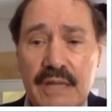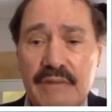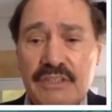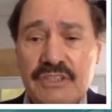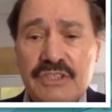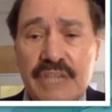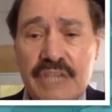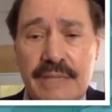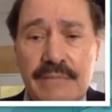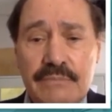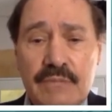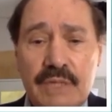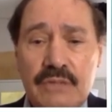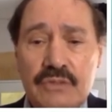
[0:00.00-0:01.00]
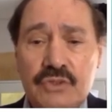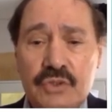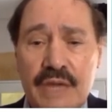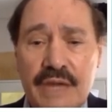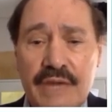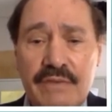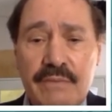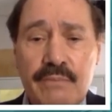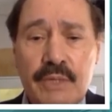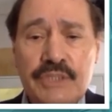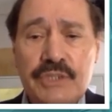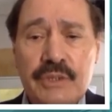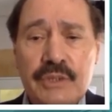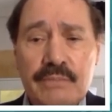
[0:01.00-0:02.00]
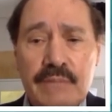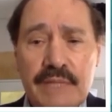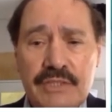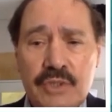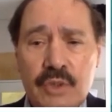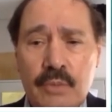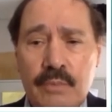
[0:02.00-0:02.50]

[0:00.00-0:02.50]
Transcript: the same driving pressure and plateau